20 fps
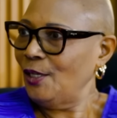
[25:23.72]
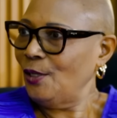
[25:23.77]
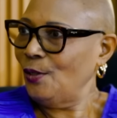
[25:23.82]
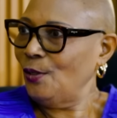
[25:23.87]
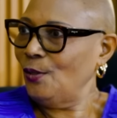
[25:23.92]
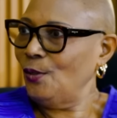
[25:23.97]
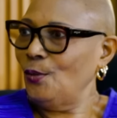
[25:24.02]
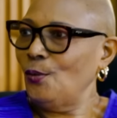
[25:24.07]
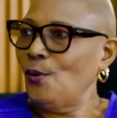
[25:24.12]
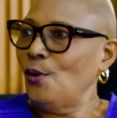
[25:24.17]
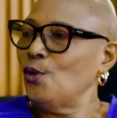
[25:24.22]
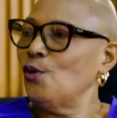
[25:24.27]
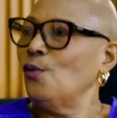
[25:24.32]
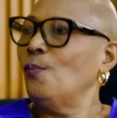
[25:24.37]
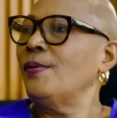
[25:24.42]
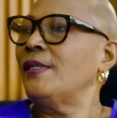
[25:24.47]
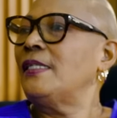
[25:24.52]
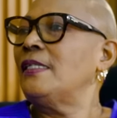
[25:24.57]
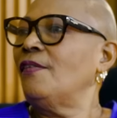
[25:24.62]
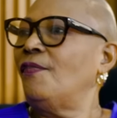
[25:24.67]
You know, you'll
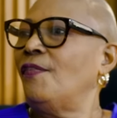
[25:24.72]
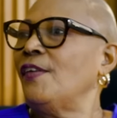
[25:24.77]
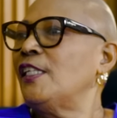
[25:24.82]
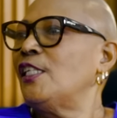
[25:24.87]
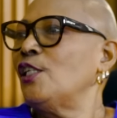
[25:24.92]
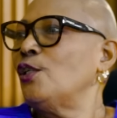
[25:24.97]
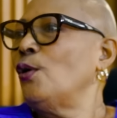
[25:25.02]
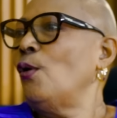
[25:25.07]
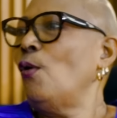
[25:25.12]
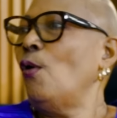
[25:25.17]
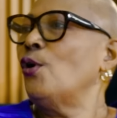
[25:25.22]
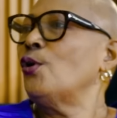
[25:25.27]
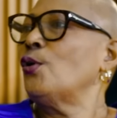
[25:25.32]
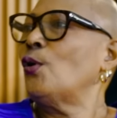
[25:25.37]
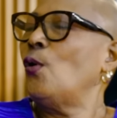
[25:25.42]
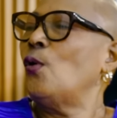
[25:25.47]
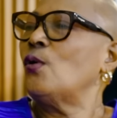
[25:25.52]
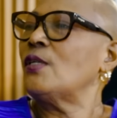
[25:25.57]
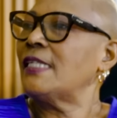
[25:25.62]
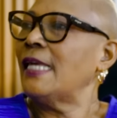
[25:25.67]
be defeating your own
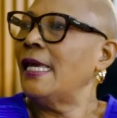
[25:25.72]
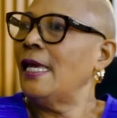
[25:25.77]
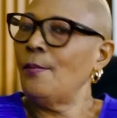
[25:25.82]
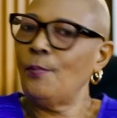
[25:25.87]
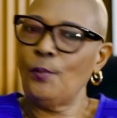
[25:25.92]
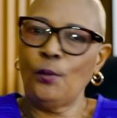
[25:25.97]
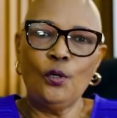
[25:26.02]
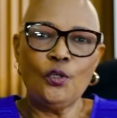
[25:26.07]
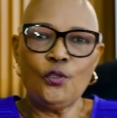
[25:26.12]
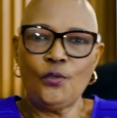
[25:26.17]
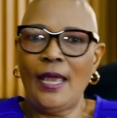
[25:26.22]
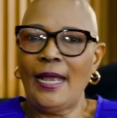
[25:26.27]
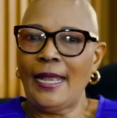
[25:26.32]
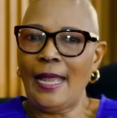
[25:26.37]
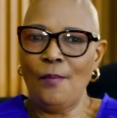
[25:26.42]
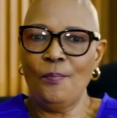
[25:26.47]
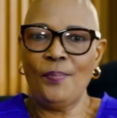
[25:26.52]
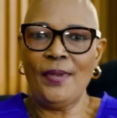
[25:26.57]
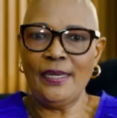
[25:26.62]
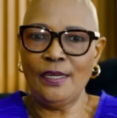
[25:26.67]
cause because you are
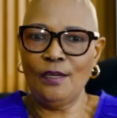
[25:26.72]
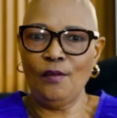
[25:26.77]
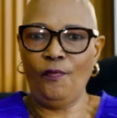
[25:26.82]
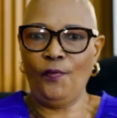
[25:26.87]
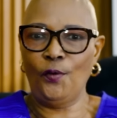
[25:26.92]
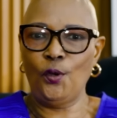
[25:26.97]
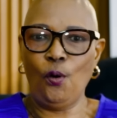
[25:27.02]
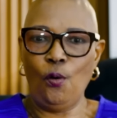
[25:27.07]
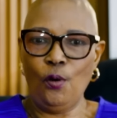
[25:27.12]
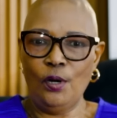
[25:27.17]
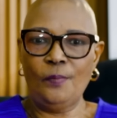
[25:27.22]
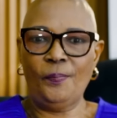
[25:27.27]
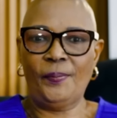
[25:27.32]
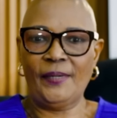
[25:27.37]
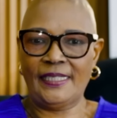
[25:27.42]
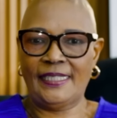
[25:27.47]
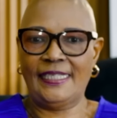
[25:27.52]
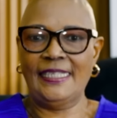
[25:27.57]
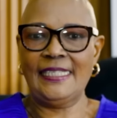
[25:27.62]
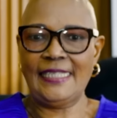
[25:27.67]
campaigning for your own
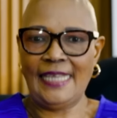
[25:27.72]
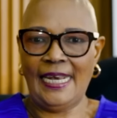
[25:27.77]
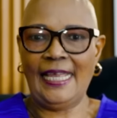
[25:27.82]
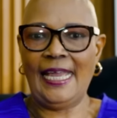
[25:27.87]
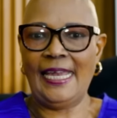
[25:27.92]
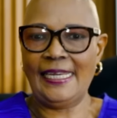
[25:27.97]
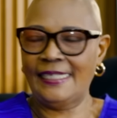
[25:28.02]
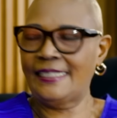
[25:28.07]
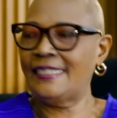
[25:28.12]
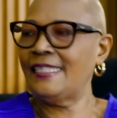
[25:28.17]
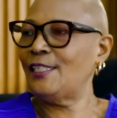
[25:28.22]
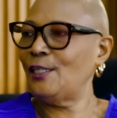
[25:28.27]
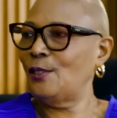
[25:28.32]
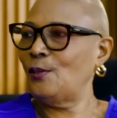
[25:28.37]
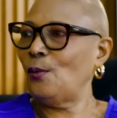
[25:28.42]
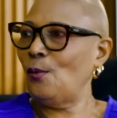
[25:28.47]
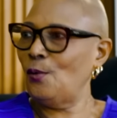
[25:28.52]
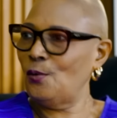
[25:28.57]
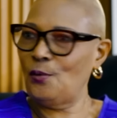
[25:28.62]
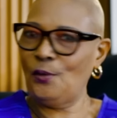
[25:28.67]
presidential candidate in
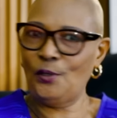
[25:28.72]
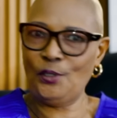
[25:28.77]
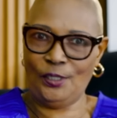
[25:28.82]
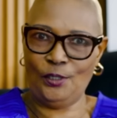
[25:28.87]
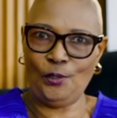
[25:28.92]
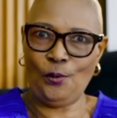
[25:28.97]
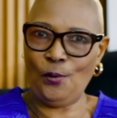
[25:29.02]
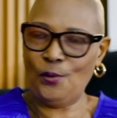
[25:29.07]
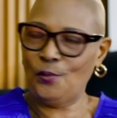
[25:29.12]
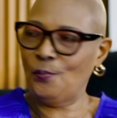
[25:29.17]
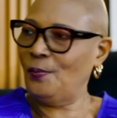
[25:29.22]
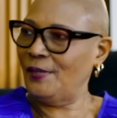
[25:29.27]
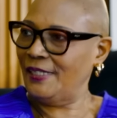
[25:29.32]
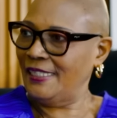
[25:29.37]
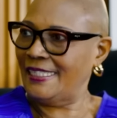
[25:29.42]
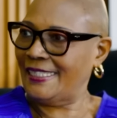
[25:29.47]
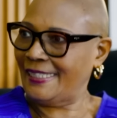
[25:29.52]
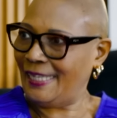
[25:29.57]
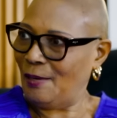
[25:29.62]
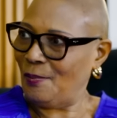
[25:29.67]
your own
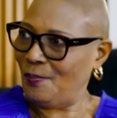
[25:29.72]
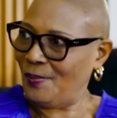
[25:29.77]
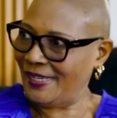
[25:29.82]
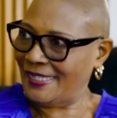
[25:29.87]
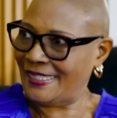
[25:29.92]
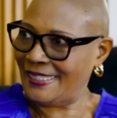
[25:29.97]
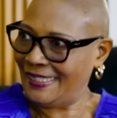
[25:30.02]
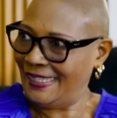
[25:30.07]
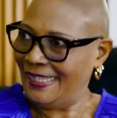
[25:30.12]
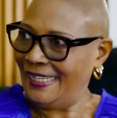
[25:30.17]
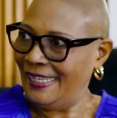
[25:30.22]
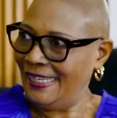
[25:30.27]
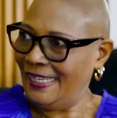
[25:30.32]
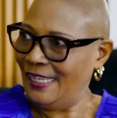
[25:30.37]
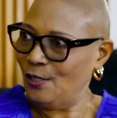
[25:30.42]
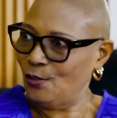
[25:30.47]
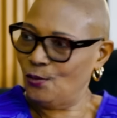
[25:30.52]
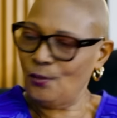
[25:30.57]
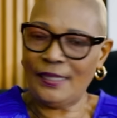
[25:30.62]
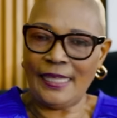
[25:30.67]
political party.
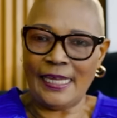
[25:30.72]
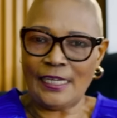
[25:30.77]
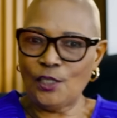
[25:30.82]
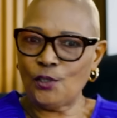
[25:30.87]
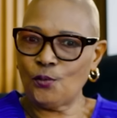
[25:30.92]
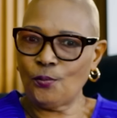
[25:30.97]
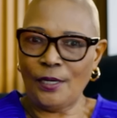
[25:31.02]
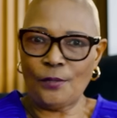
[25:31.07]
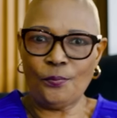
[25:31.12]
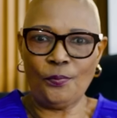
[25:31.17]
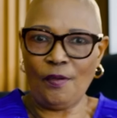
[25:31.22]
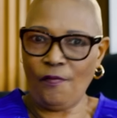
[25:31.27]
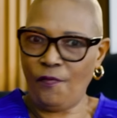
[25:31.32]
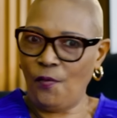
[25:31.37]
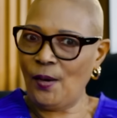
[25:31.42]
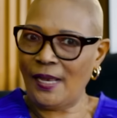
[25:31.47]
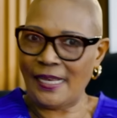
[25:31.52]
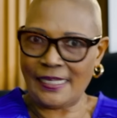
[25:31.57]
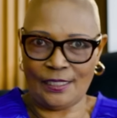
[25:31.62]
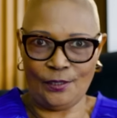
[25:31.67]
So that is what we're
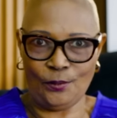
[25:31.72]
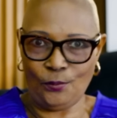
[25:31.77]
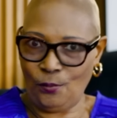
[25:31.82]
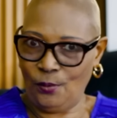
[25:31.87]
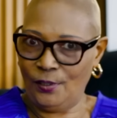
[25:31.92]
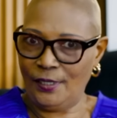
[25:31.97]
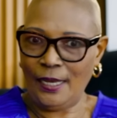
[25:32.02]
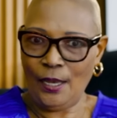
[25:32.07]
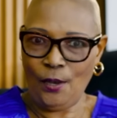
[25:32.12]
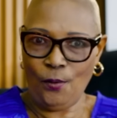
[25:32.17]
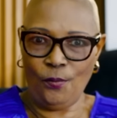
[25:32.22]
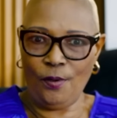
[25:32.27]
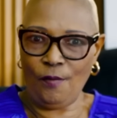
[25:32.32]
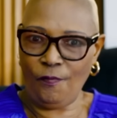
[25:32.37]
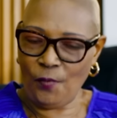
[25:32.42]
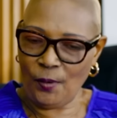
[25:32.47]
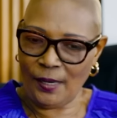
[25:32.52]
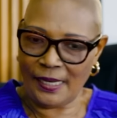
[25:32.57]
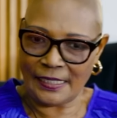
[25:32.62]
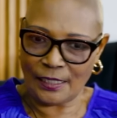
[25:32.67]
focusing on. We're
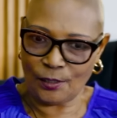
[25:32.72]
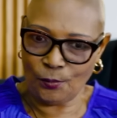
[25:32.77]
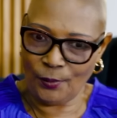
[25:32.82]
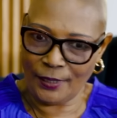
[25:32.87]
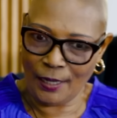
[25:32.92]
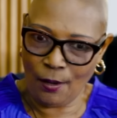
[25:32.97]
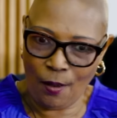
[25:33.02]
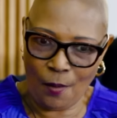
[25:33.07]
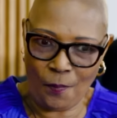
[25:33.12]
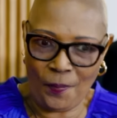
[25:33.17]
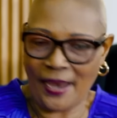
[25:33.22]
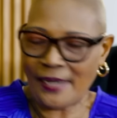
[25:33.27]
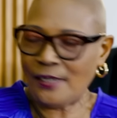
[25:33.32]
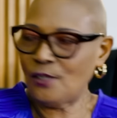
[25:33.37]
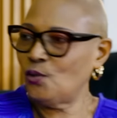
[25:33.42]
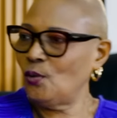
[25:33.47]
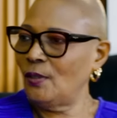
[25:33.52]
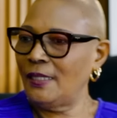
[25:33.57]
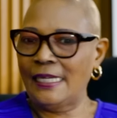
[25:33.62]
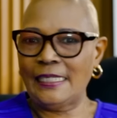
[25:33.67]
focusing on our party
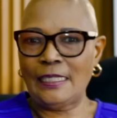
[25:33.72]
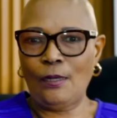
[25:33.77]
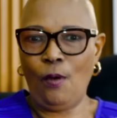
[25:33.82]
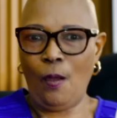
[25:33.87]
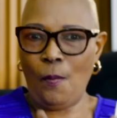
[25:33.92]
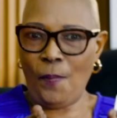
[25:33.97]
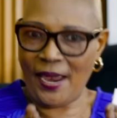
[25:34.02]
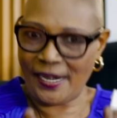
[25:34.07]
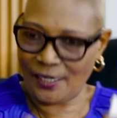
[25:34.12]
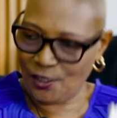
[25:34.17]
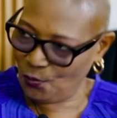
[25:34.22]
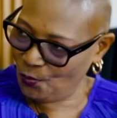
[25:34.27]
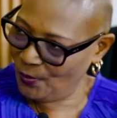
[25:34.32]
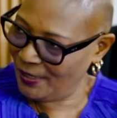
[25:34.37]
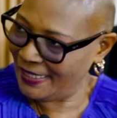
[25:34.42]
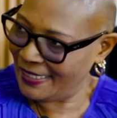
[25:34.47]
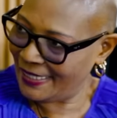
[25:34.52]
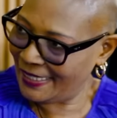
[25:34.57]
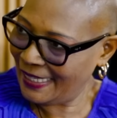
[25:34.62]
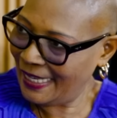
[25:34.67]
so that our party
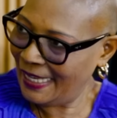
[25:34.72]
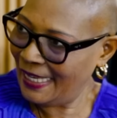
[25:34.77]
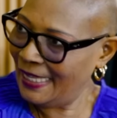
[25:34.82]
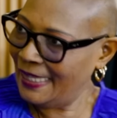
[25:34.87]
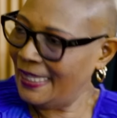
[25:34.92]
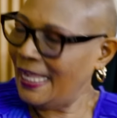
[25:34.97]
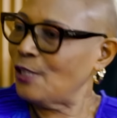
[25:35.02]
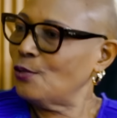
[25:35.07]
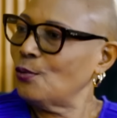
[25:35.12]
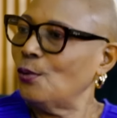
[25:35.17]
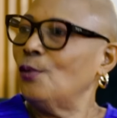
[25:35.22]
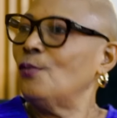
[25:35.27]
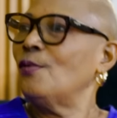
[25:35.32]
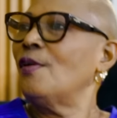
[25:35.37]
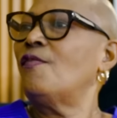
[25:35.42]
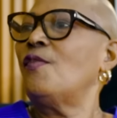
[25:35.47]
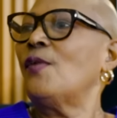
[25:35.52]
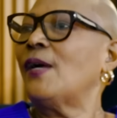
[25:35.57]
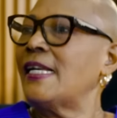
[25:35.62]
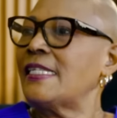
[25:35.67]
wins. That's all
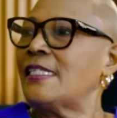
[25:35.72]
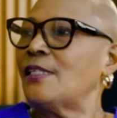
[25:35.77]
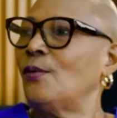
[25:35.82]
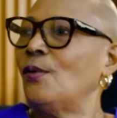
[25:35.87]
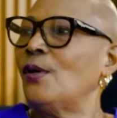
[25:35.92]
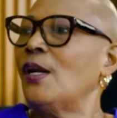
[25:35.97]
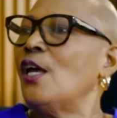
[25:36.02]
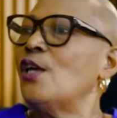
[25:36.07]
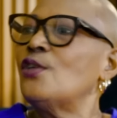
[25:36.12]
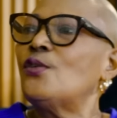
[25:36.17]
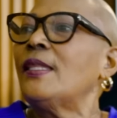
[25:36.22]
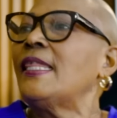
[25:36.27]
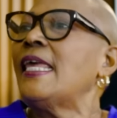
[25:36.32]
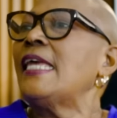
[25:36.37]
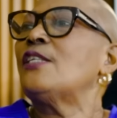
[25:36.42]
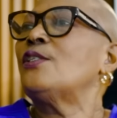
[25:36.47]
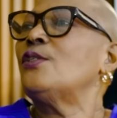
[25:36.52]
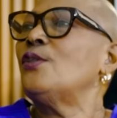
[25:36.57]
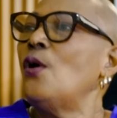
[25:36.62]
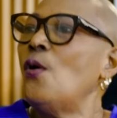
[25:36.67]
we're focusing on. So
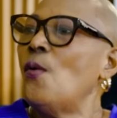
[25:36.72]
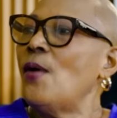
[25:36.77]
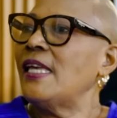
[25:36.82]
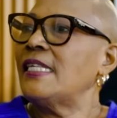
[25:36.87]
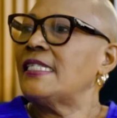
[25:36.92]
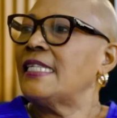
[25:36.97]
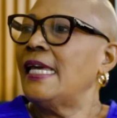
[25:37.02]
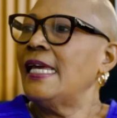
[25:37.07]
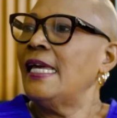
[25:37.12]
there is no ways.